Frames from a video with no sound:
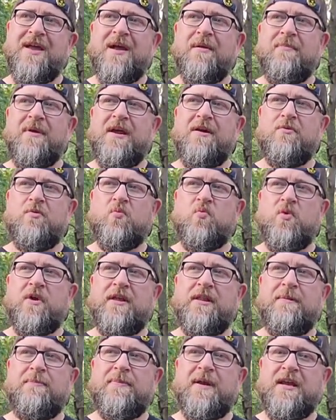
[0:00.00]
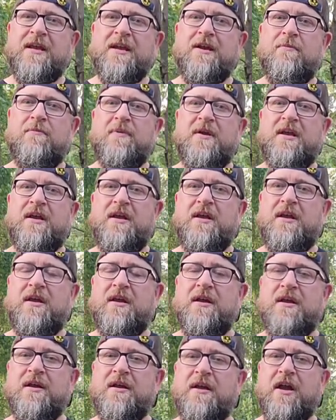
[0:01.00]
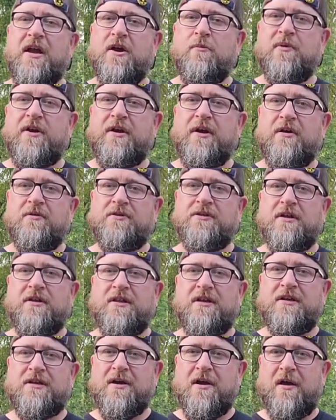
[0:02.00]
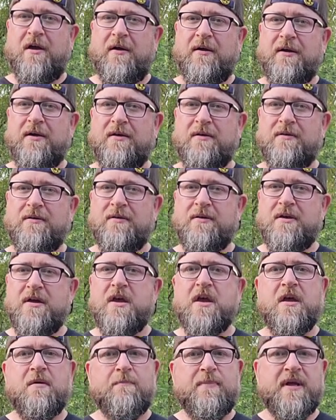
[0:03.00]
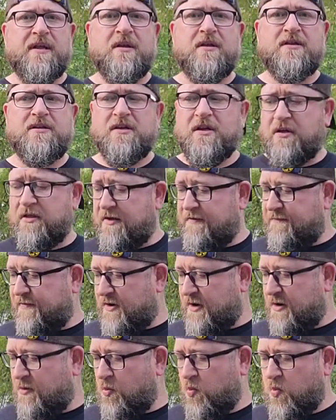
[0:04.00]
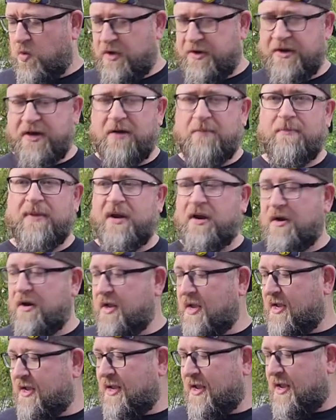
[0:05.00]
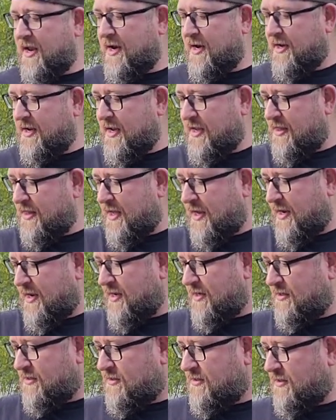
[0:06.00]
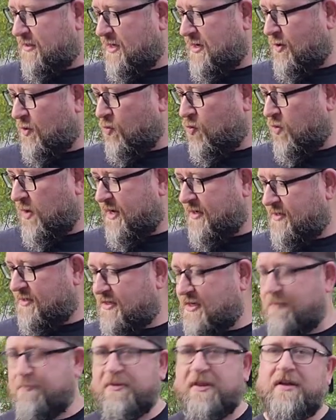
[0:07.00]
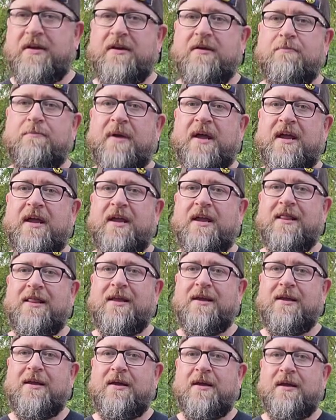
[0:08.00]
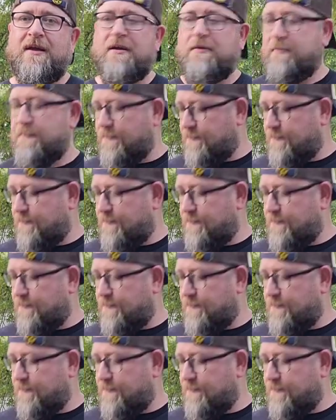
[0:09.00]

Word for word: I'm not really picking up any caramel notes on the tongue, but still a very well done beer. And again, that is Red Zeppelin by. Uh,